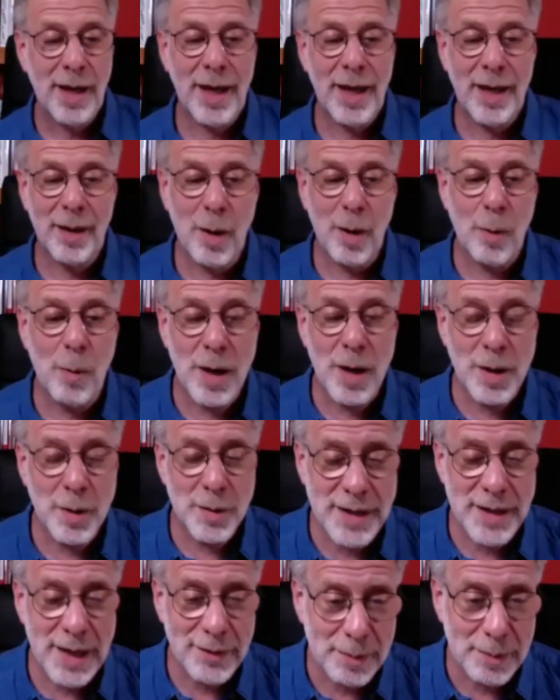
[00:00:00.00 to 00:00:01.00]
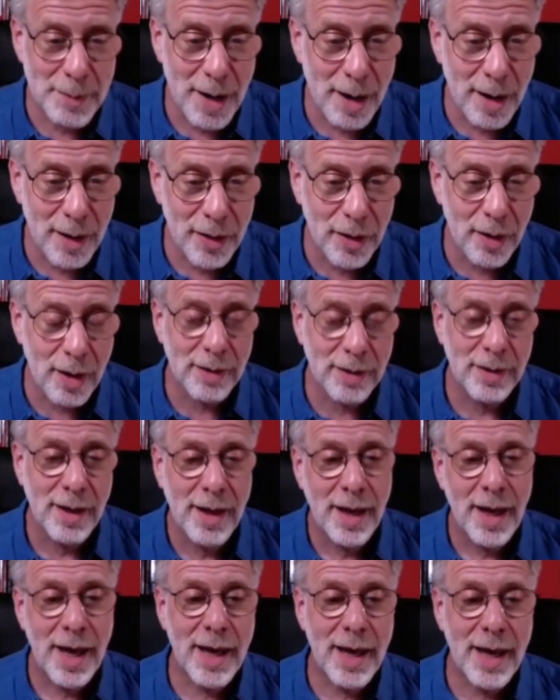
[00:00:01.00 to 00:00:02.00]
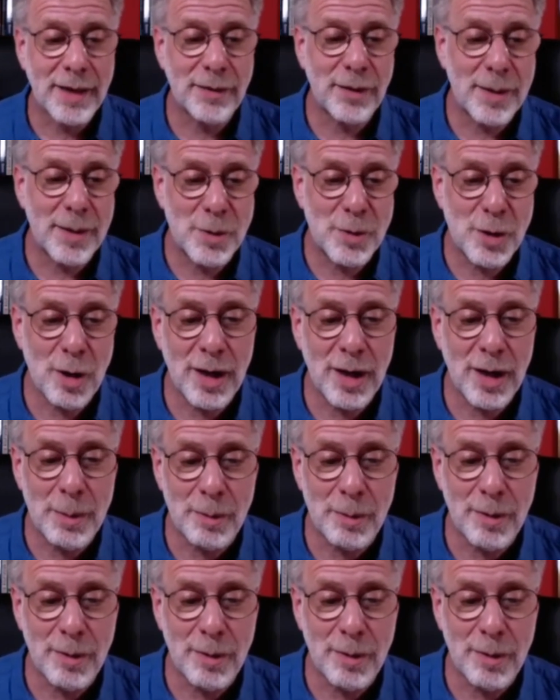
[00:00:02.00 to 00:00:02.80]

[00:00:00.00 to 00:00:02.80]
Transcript: a 107 marathon. And if Kipchoge were